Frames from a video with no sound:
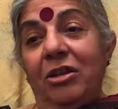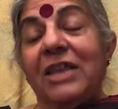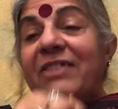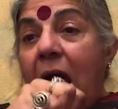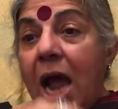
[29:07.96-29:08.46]

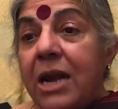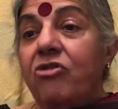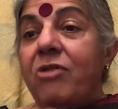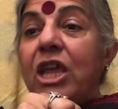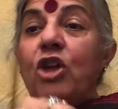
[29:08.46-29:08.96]
these
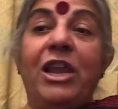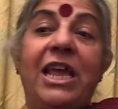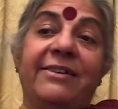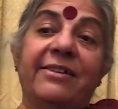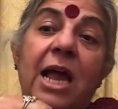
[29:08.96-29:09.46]

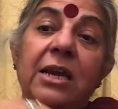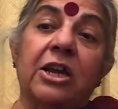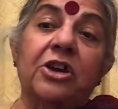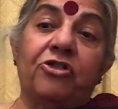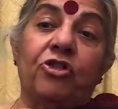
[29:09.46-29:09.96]
unregulated,
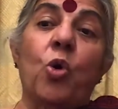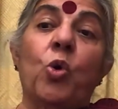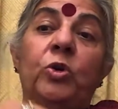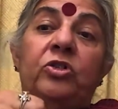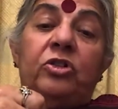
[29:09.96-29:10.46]

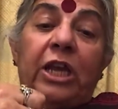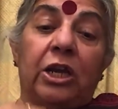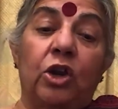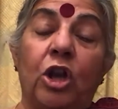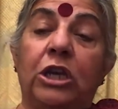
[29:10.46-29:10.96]
uncontrolled
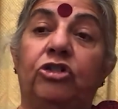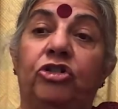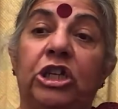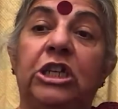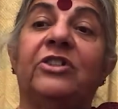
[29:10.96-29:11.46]

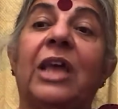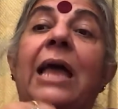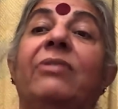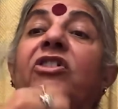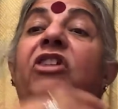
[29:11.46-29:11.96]
technologies
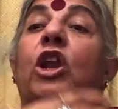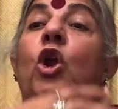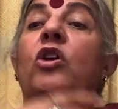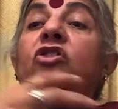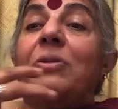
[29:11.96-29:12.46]
and the
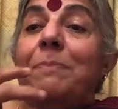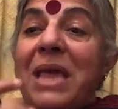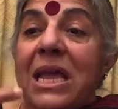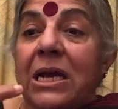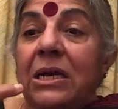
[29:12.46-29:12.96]
technology
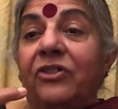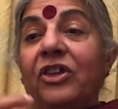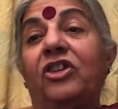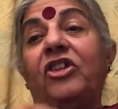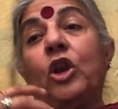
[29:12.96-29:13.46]
makers
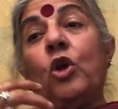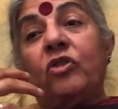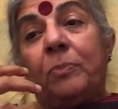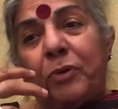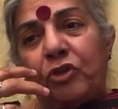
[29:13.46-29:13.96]
and the
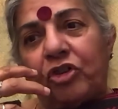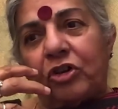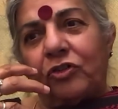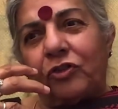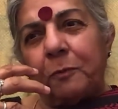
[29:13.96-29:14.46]
technology
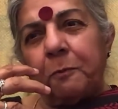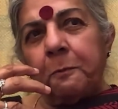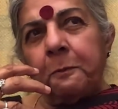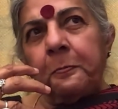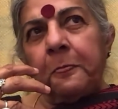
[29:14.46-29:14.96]
pushers
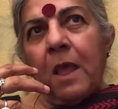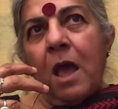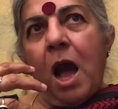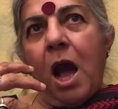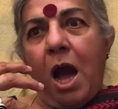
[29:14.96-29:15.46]

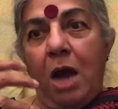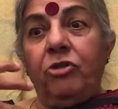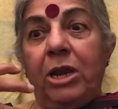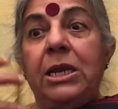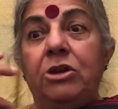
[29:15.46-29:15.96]
are
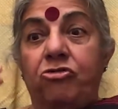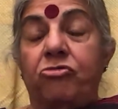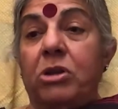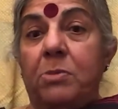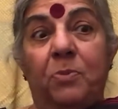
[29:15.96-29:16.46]
really
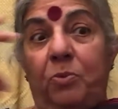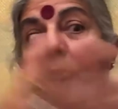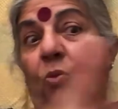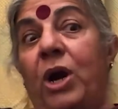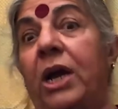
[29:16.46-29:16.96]

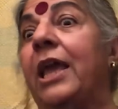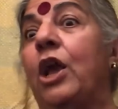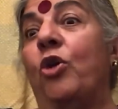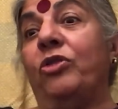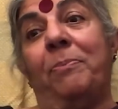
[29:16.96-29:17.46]
working
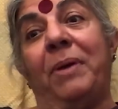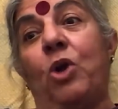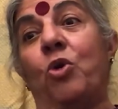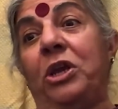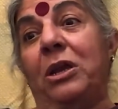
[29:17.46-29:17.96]
on the
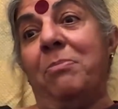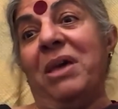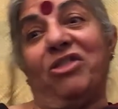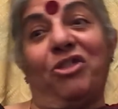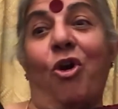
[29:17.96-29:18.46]
Baconian
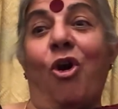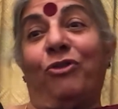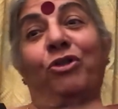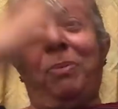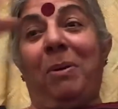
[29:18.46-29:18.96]
myth of
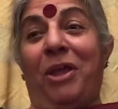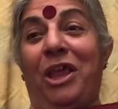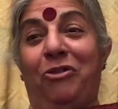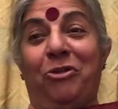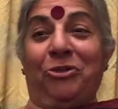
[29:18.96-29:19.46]

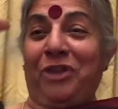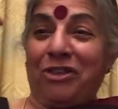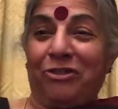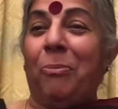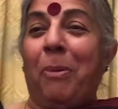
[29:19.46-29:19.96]
superheroes
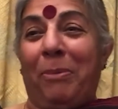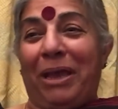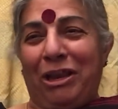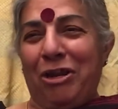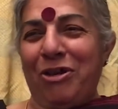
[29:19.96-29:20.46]
and
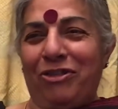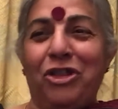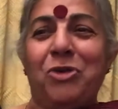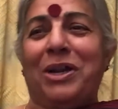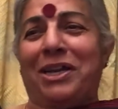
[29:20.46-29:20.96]
supermen. His
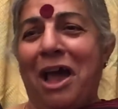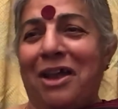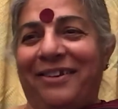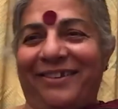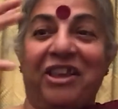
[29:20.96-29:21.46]
New
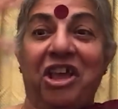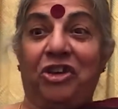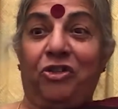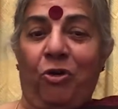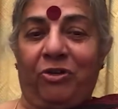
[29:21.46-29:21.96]
Atlantis
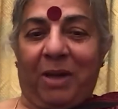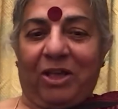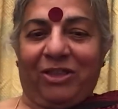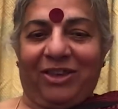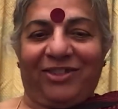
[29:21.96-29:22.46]
talked
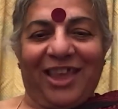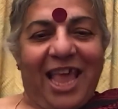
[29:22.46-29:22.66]
about this.